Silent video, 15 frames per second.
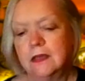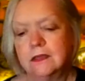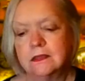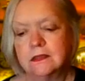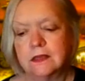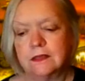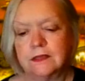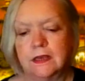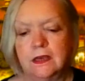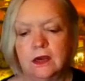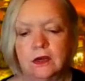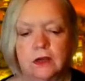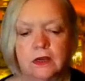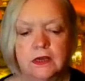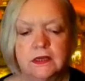and that
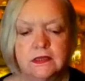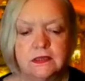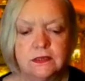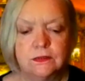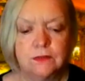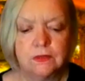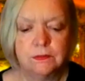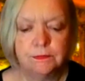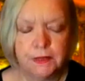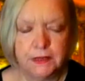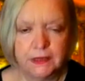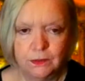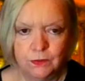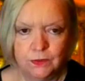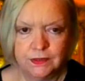they are going to
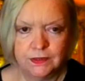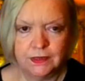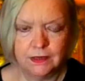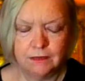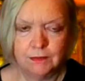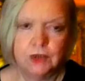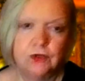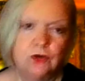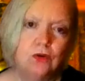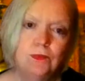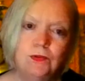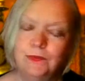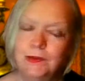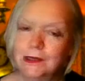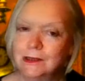compete with them. A
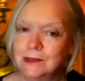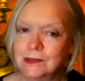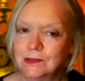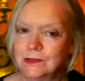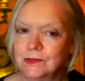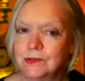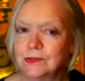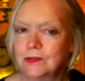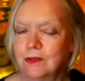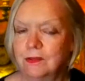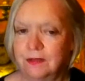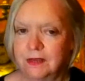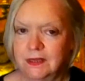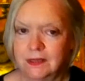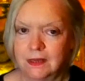normal person does
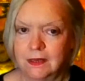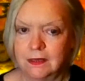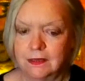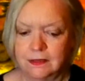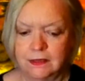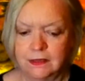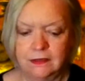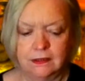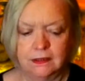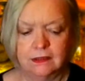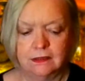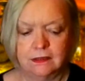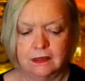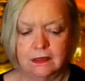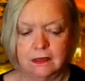not think that. They
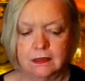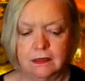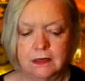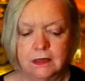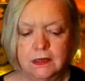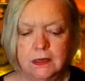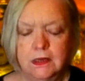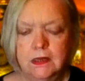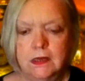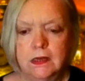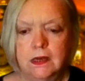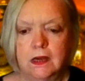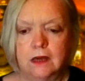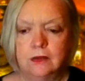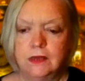think that,
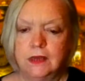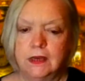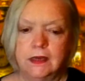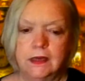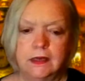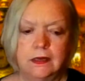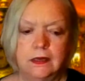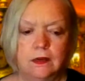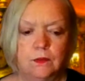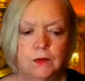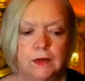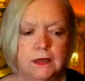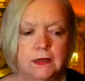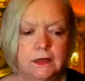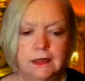okay,
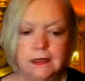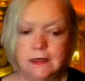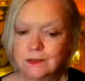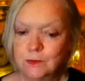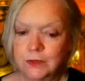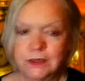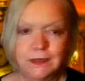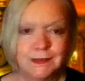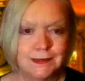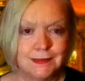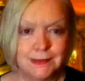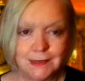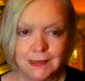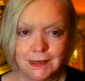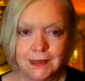well, let's work
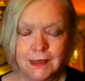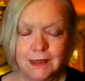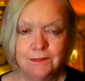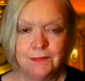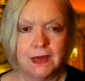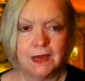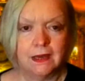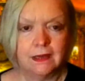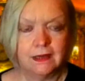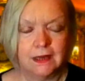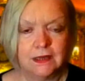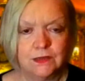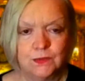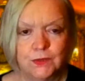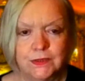as a team and
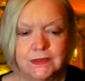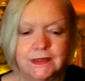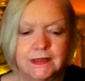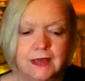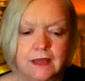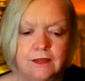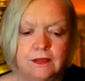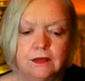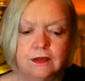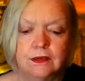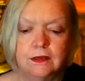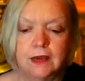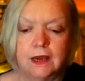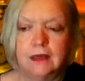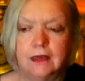let's work
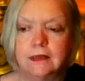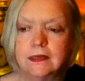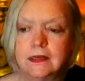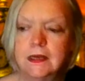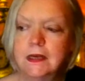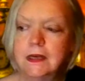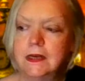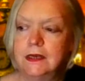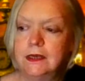together and,